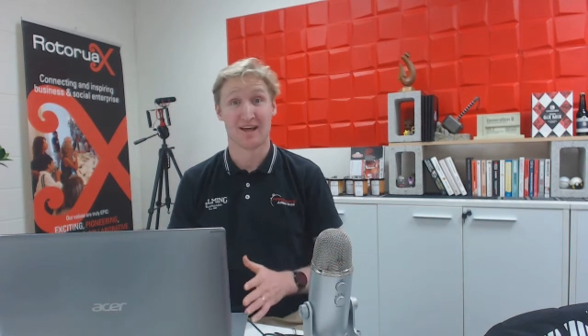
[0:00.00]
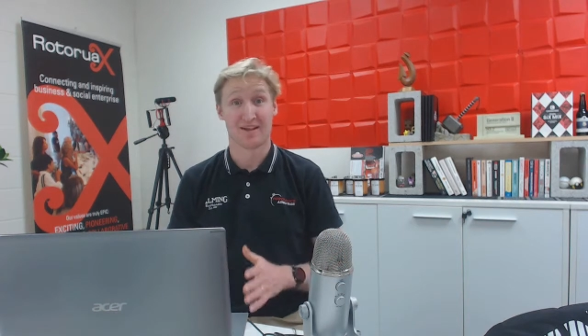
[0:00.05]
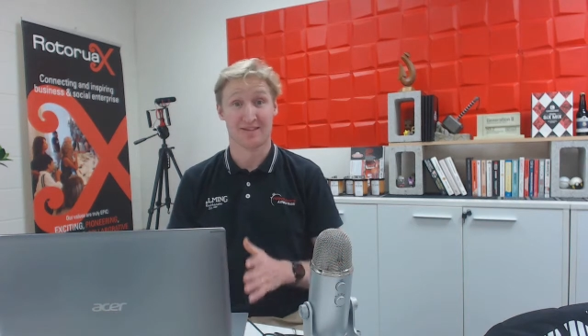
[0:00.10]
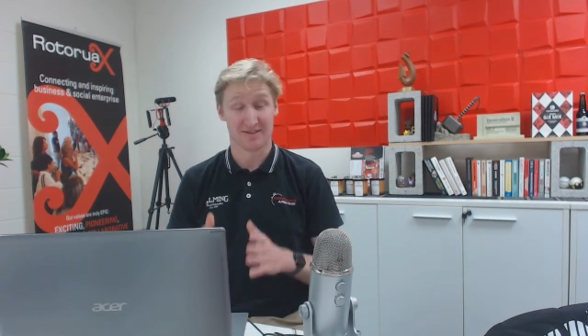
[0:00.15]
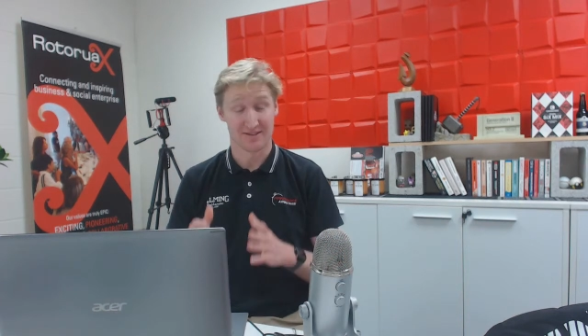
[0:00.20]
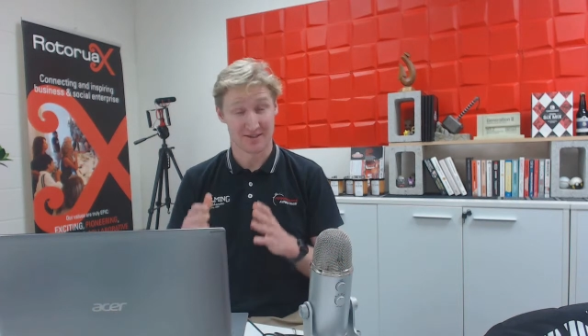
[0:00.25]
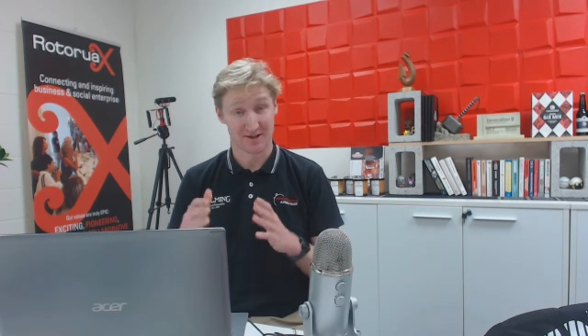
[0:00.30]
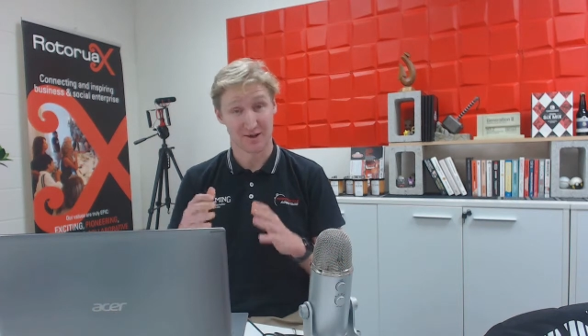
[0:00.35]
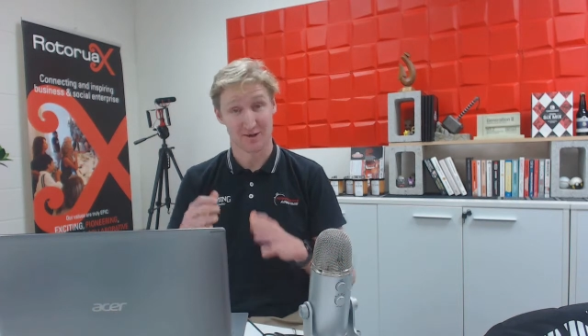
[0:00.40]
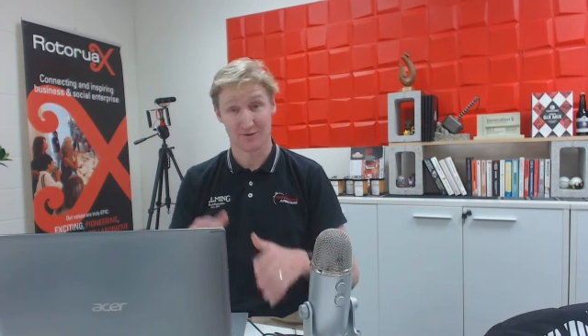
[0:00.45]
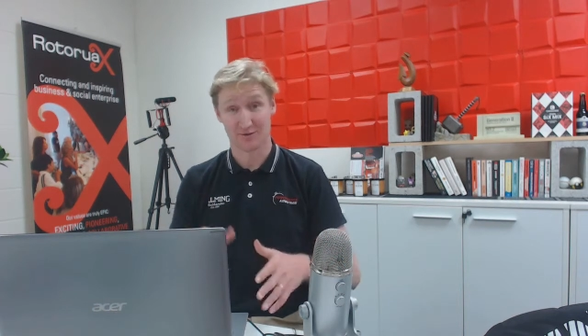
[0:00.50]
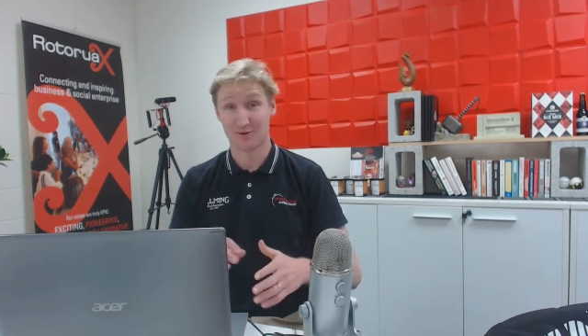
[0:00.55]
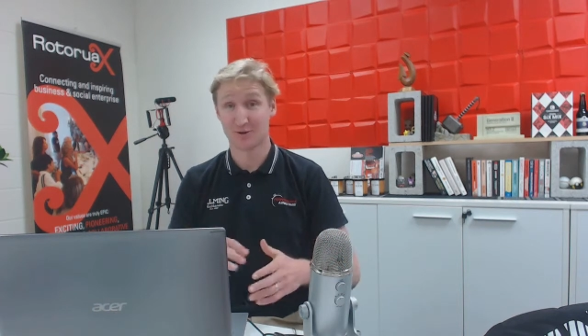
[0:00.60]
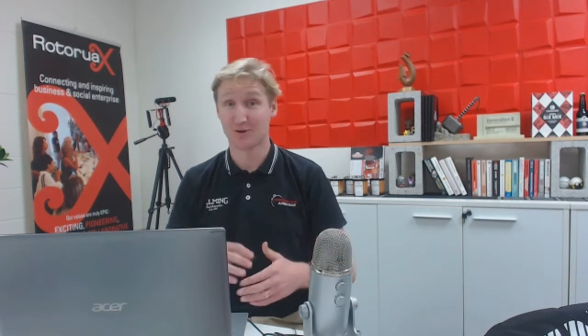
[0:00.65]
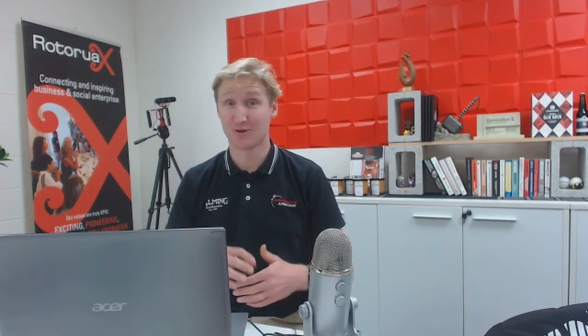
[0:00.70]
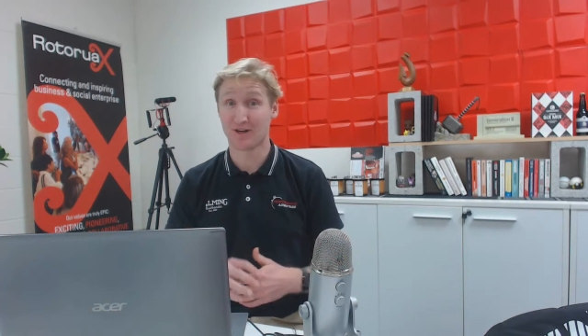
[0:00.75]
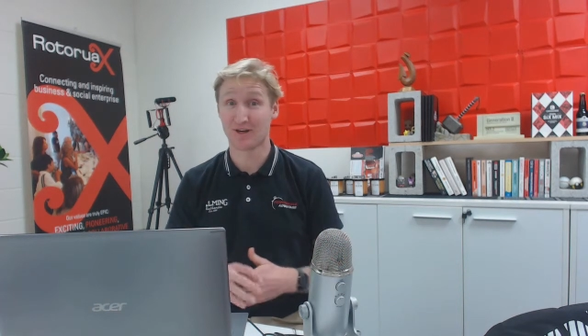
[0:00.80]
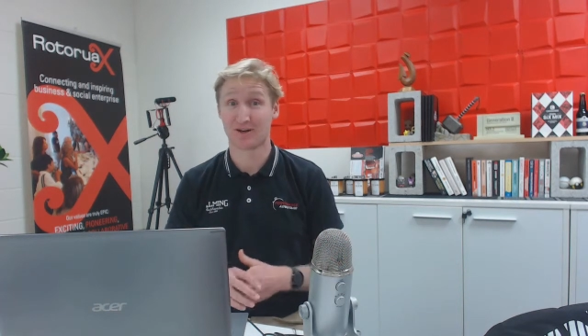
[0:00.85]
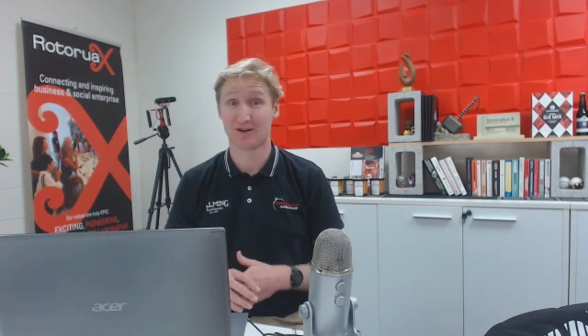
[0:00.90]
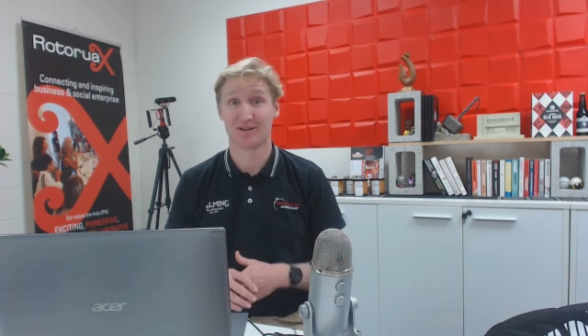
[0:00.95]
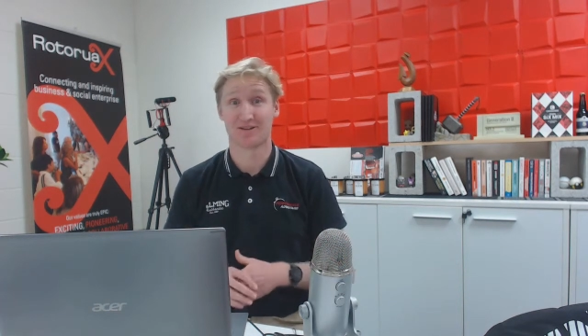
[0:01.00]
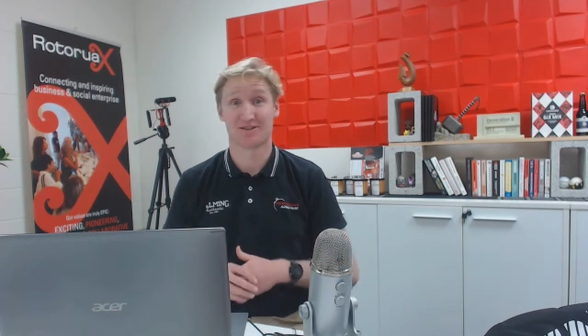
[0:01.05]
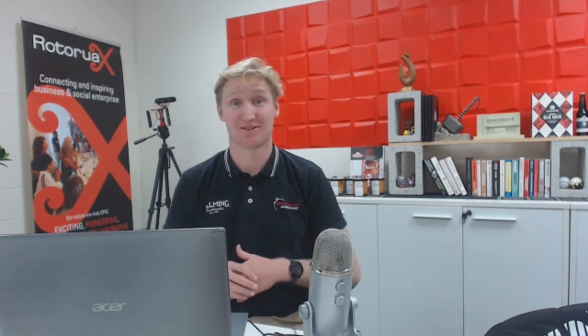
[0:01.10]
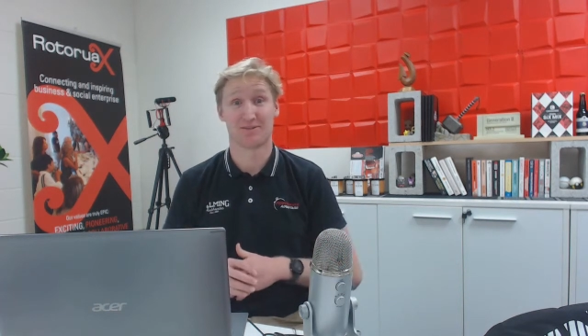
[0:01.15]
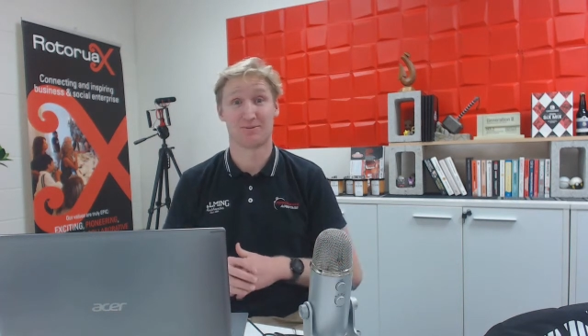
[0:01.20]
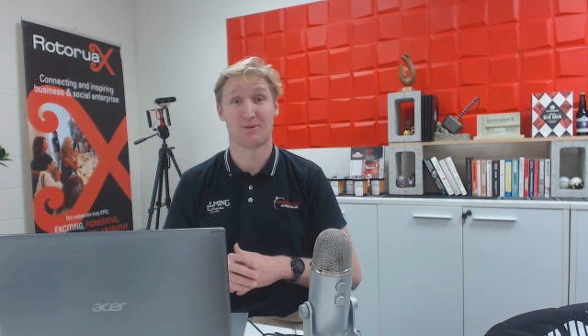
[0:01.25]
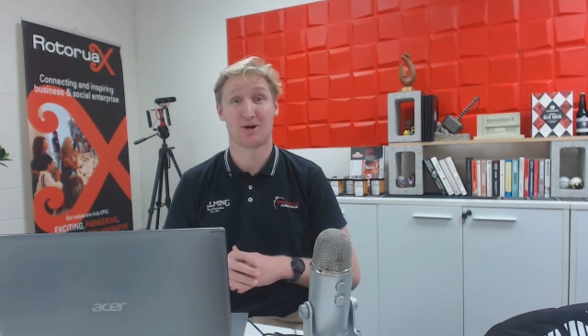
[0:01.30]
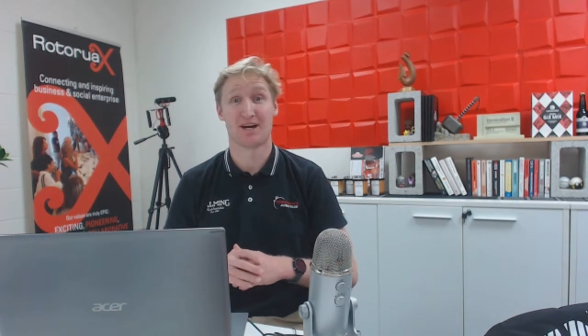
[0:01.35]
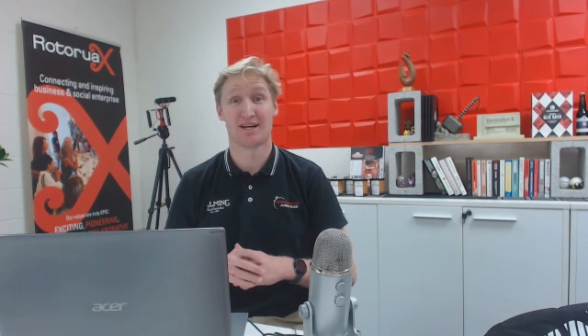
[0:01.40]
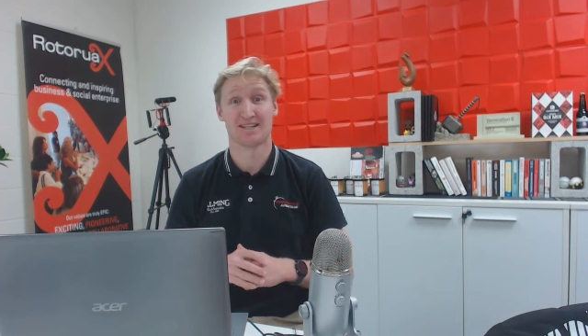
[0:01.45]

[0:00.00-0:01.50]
there are a few areas of my